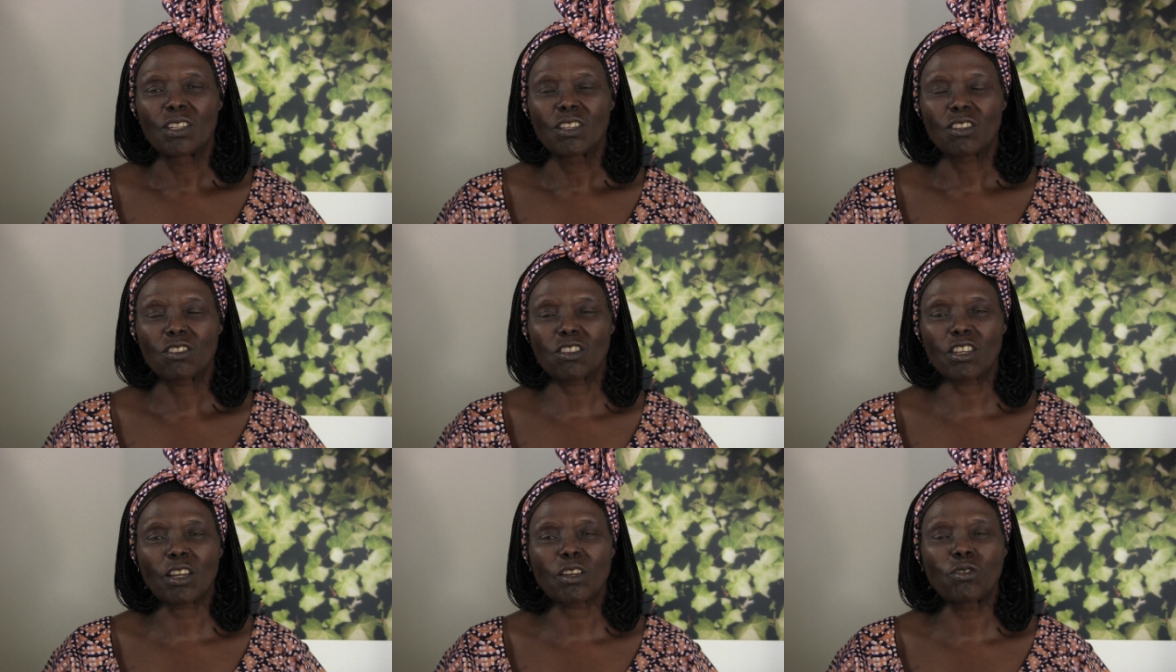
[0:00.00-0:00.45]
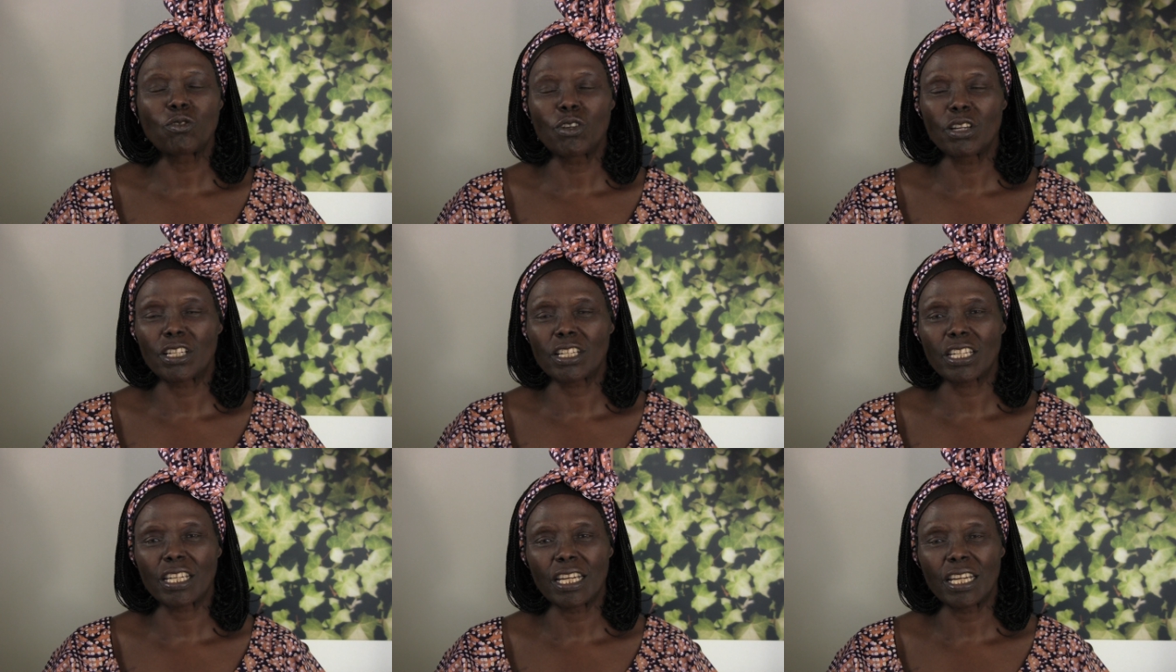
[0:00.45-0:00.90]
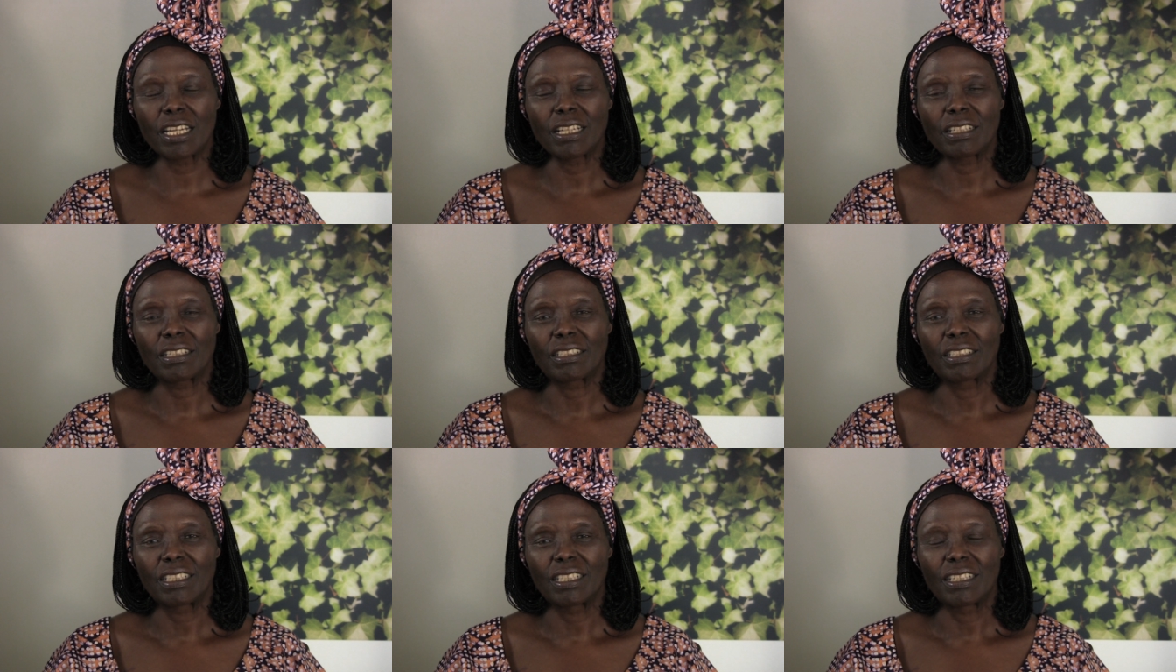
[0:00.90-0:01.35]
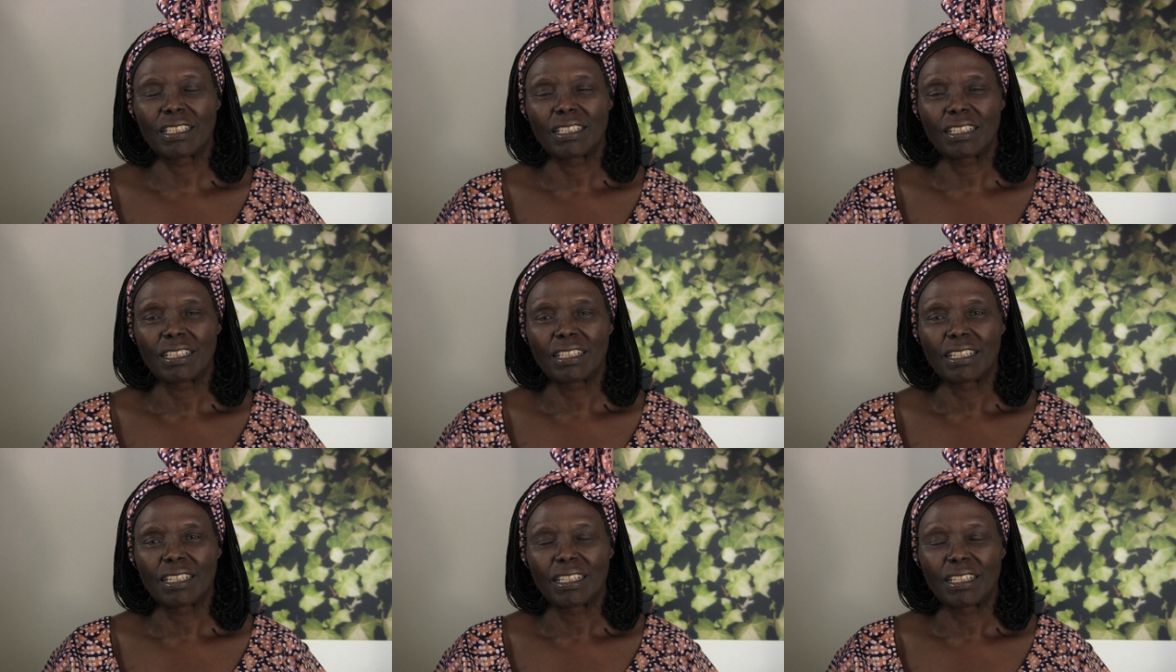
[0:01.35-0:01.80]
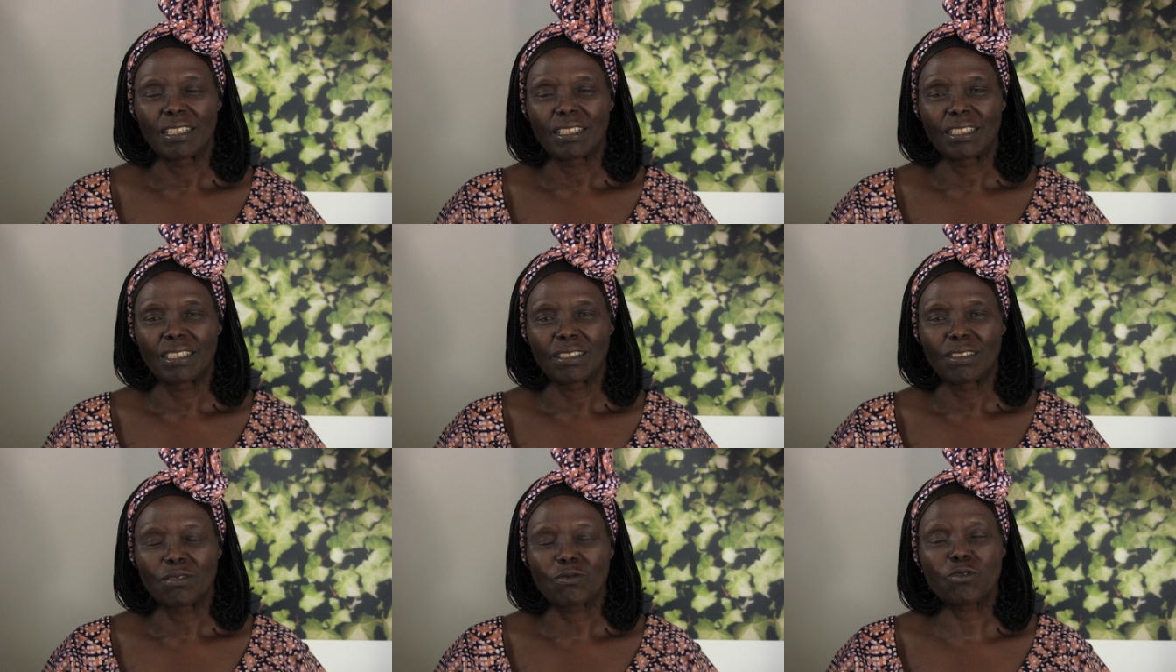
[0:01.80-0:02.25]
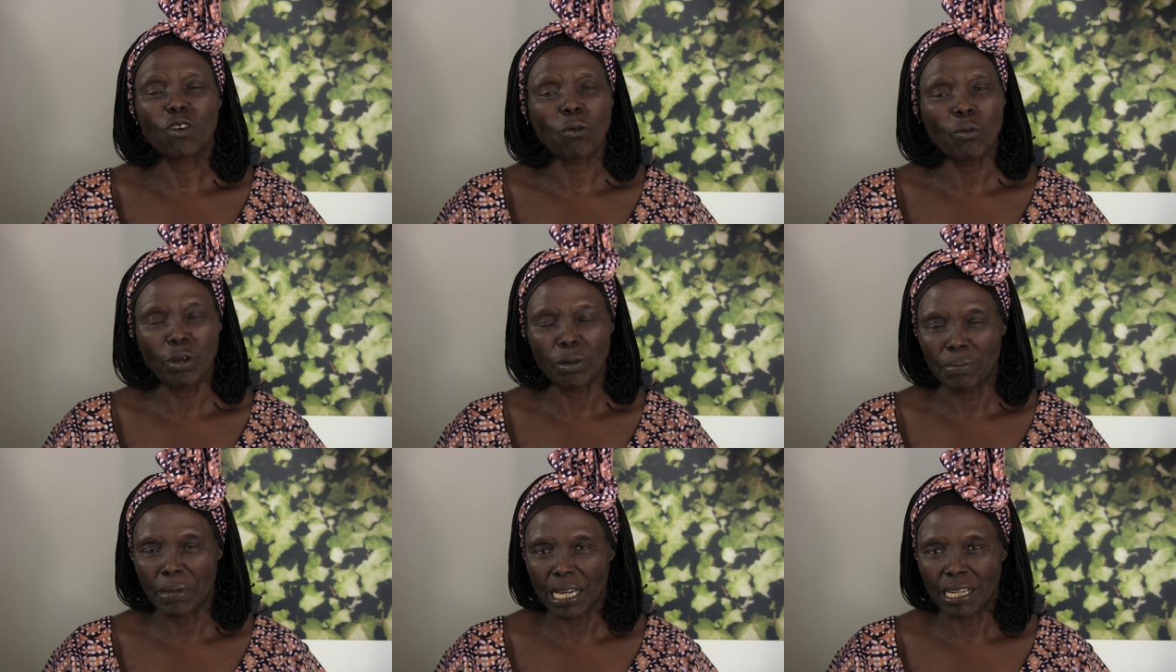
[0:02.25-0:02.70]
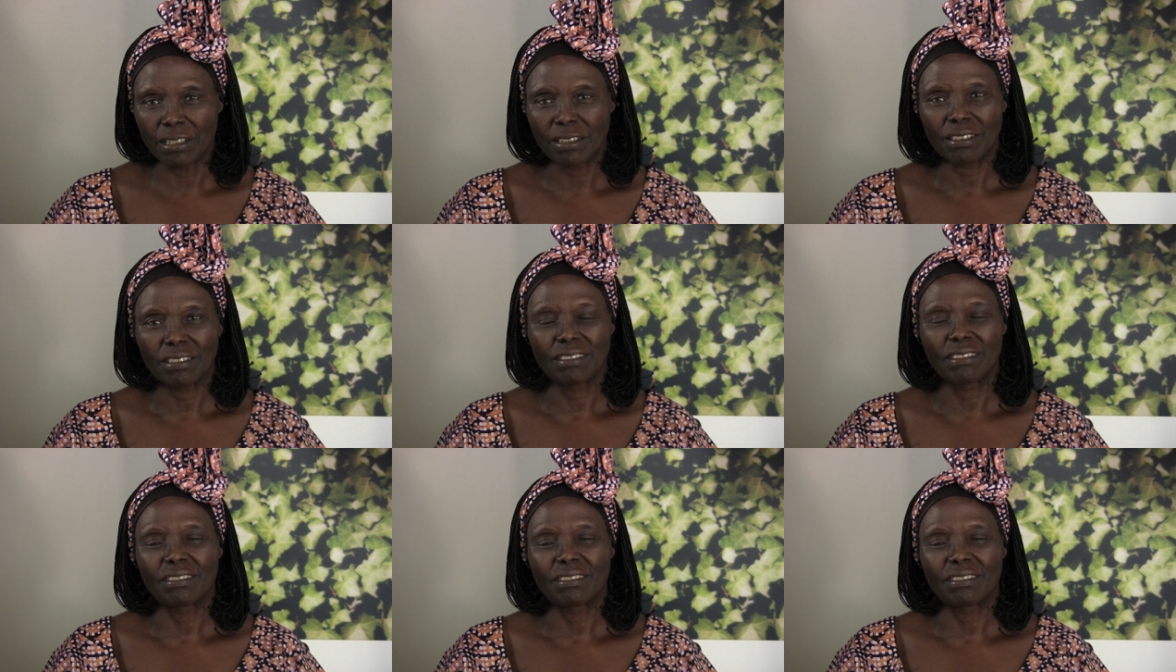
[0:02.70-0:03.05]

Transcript: security for women,